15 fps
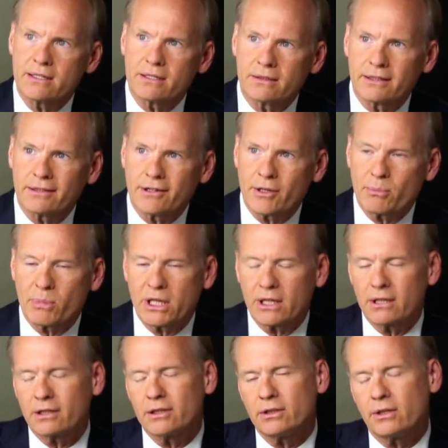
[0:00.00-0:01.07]
delirium being
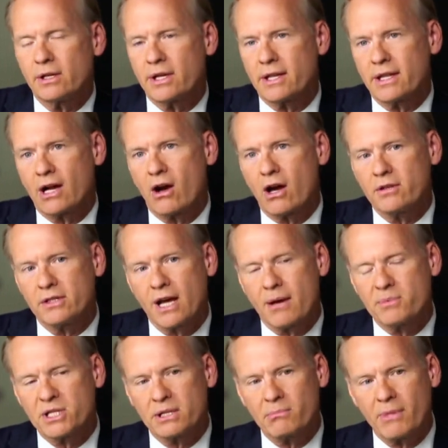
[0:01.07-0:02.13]
included in the
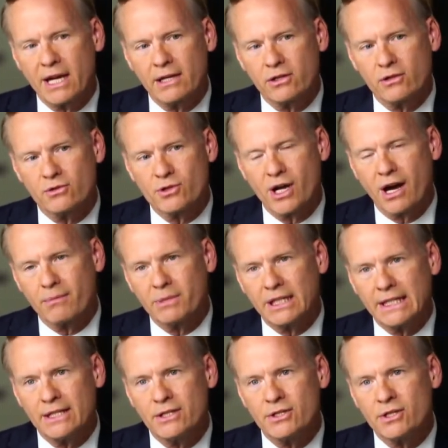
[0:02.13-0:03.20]
autopsy make your job
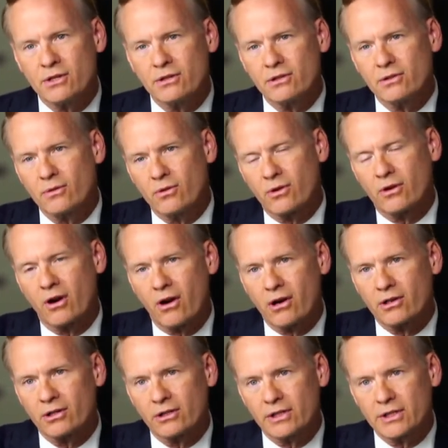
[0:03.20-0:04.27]
easier or
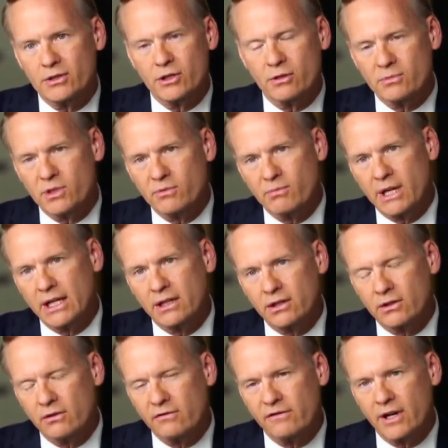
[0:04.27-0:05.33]
harder in terms of making
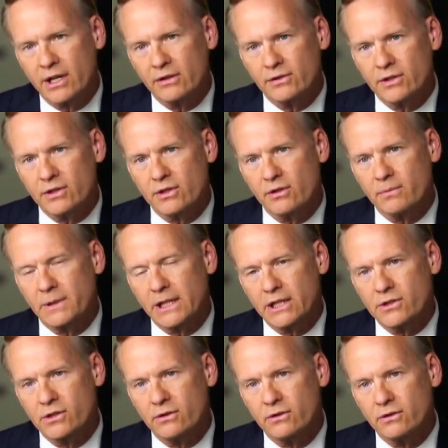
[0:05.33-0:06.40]
your final
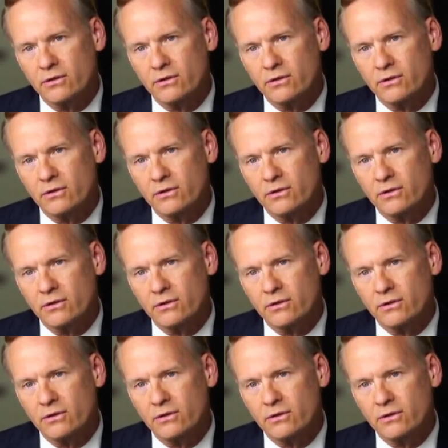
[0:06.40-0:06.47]
determination?